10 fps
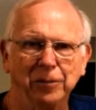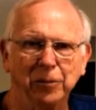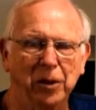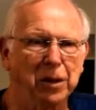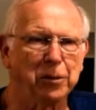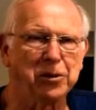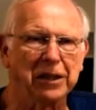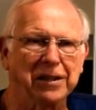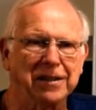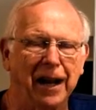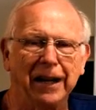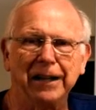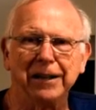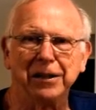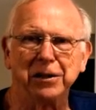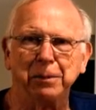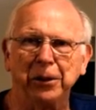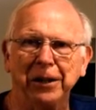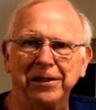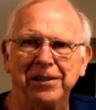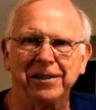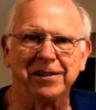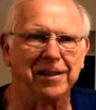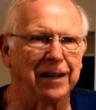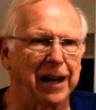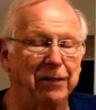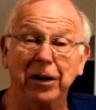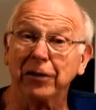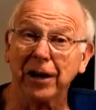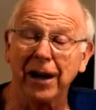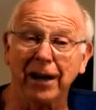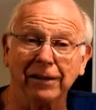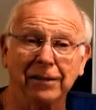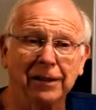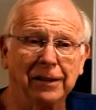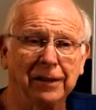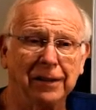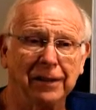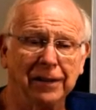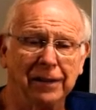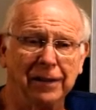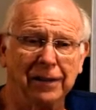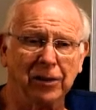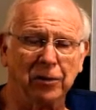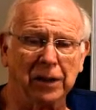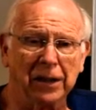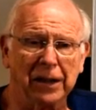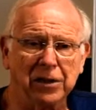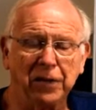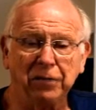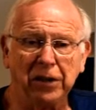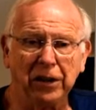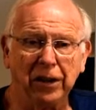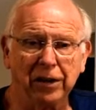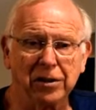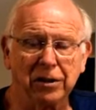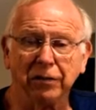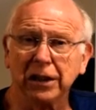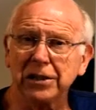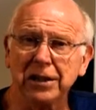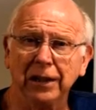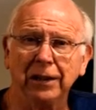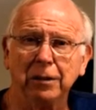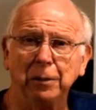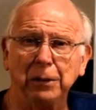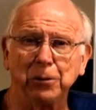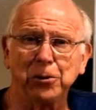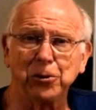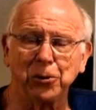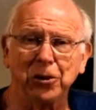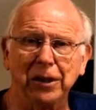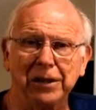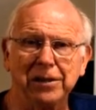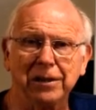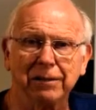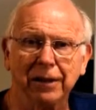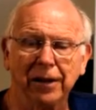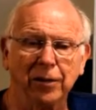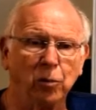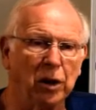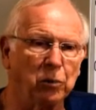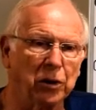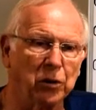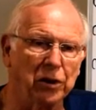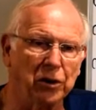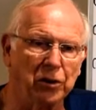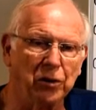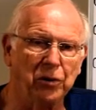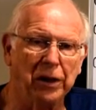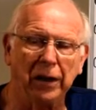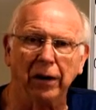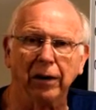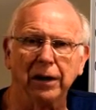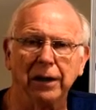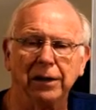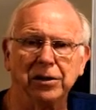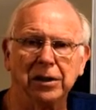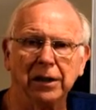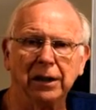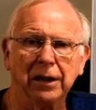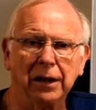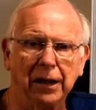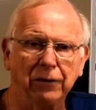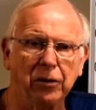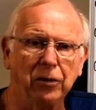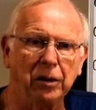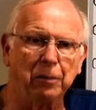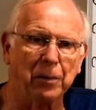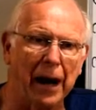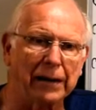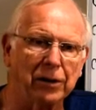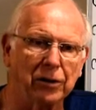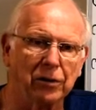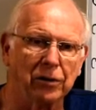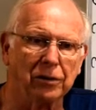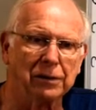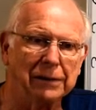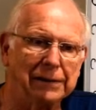one of the most exciting experiences that I've ever had over the last 50 years of listening to people's stories. And what we're going to do here is give you the practical,